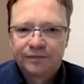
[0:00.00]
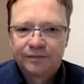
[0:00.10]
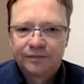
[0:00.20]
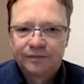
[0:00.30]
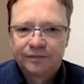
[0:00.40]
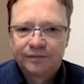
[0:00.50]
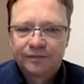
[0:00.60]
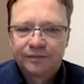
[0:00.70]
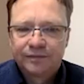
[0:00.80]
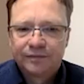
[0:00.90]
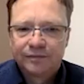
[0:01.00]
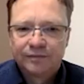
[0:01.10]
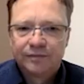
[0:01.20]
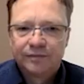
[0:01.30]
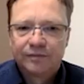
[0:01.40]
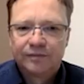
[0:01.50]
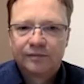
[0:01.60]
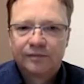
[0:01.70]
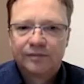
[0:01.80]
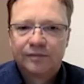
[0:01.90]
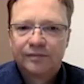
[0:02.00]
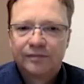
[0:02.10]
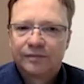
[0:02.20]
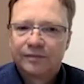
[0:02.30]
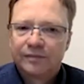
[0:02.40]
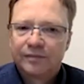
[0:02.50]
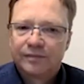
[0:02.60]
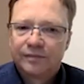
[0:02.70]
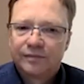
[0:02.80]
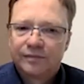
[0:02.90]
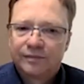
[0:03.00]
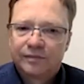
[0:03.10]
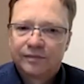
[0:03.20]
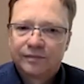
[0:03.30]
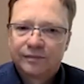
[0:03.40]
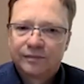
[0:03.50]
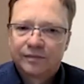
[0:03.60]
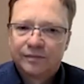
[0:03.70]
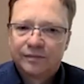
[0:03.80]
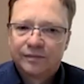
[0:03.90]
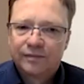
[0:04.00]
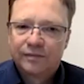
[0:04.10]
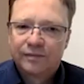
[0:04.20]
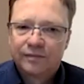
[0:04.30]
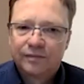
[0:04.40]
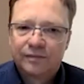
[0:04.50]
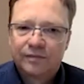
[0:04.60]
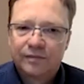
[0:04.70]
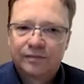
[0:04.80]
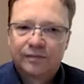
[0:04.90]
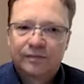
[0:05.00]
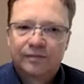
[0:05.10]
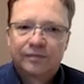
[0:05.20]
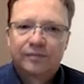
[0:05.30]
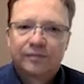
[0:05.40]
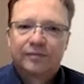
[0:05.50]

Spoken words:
The person shown says nothing.